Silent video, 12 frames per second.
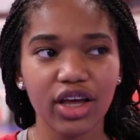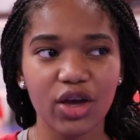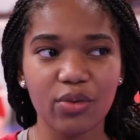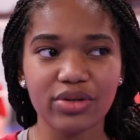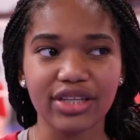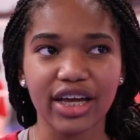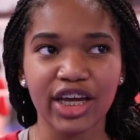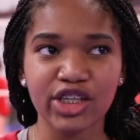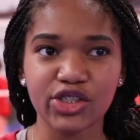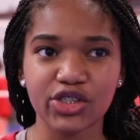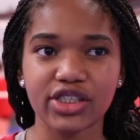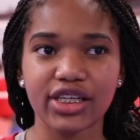it was like
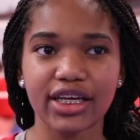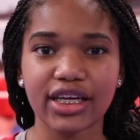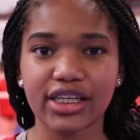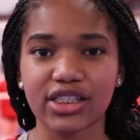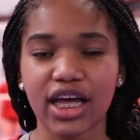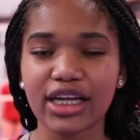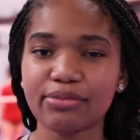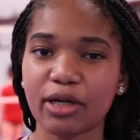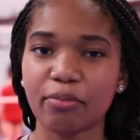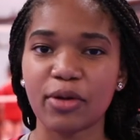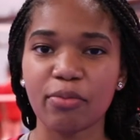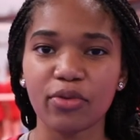interesting because not as
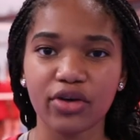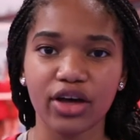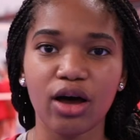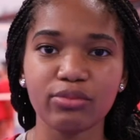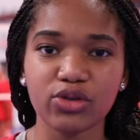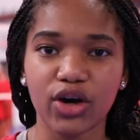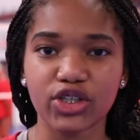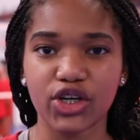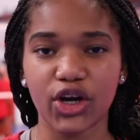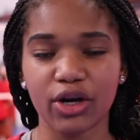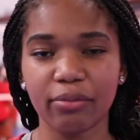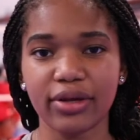many people could come to our
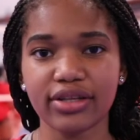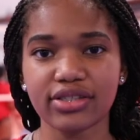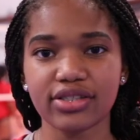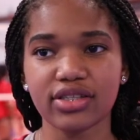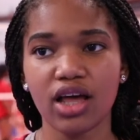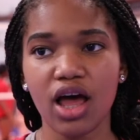tournaments.